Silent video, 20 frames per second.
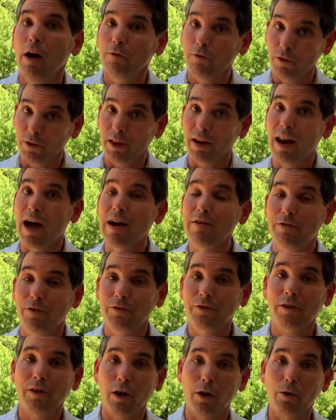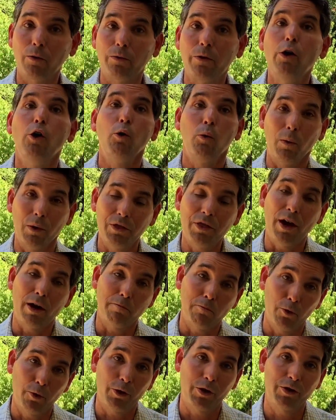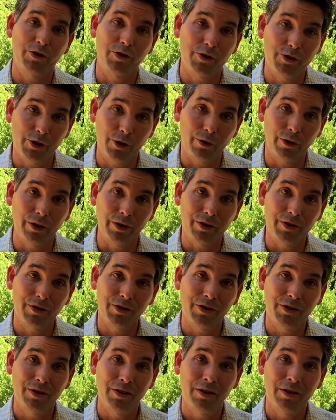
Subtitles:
for the life of the loan with that mortgage insurance.